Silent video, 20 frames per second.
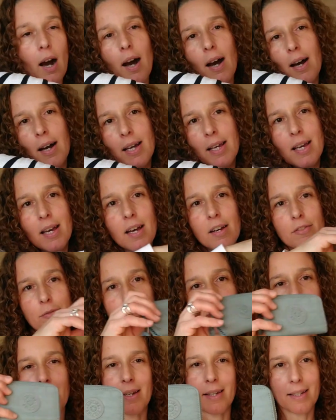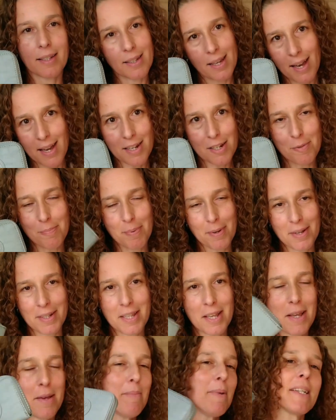I have my cash
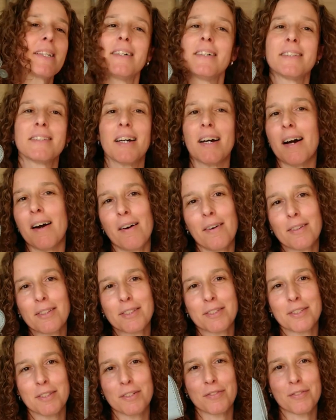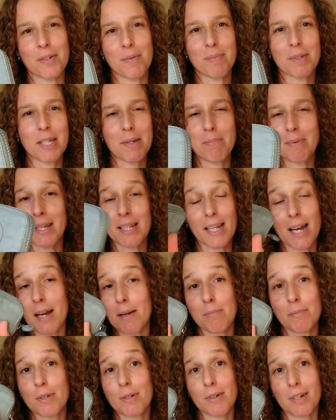buddy because also from Kipling
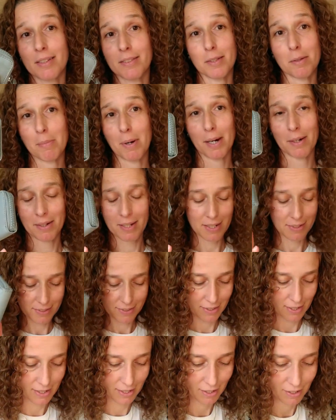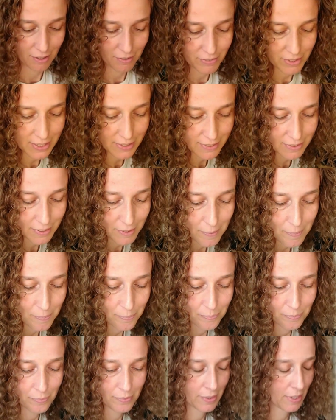I'm crazy about it. I love it.
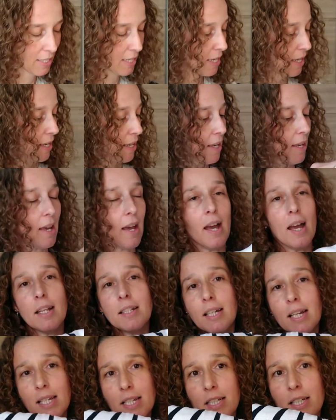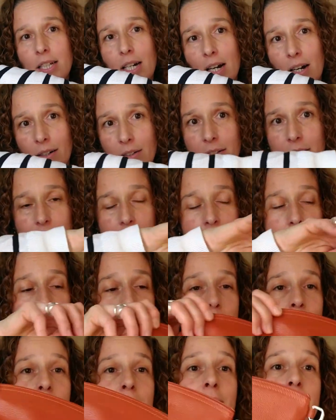And I got
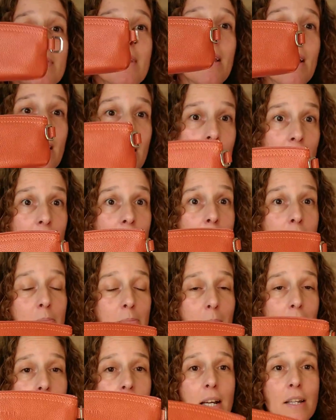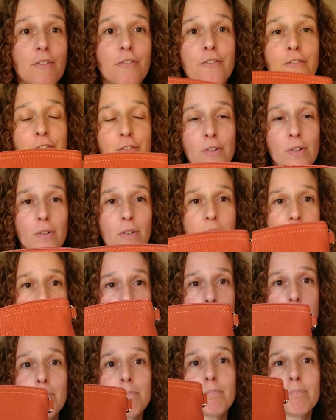my
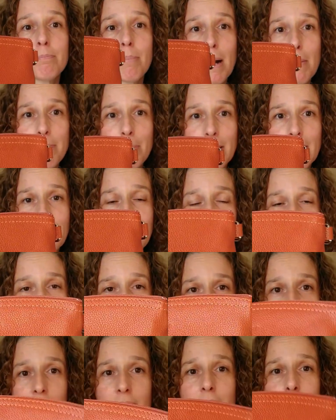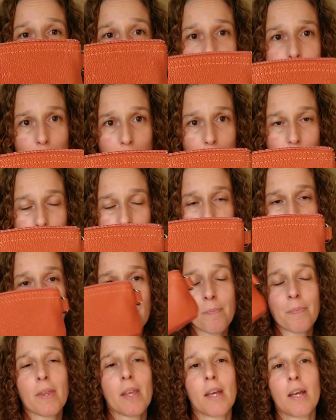Foulonné paprika pouch.